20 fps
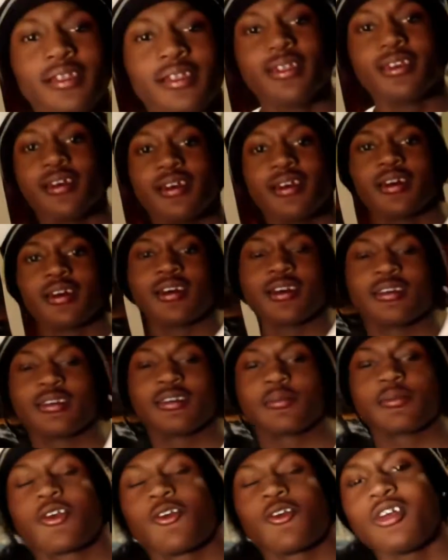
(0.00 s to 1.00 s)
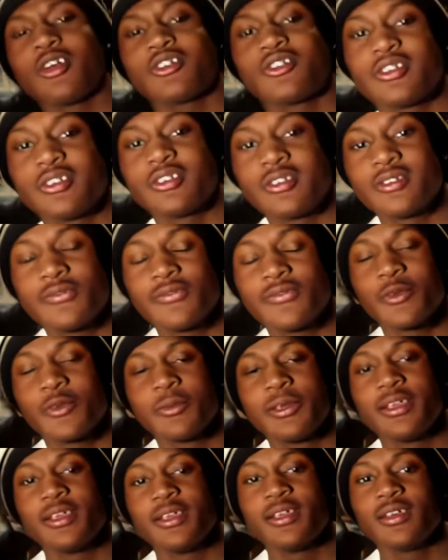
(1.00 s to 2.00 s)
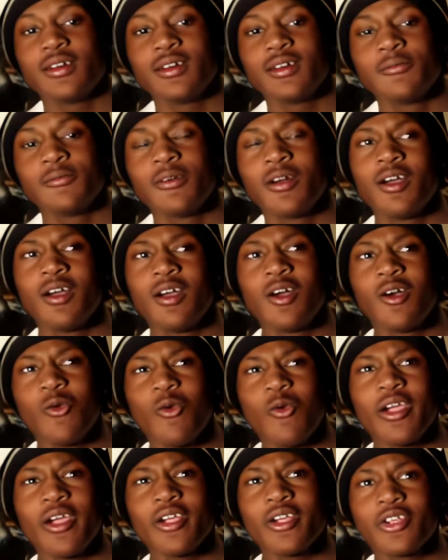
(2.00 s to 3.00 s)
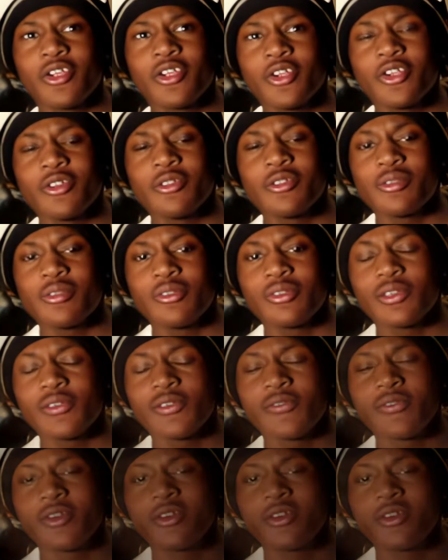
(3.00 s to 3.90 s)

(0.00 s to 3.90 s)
been a question for me. Why are girls so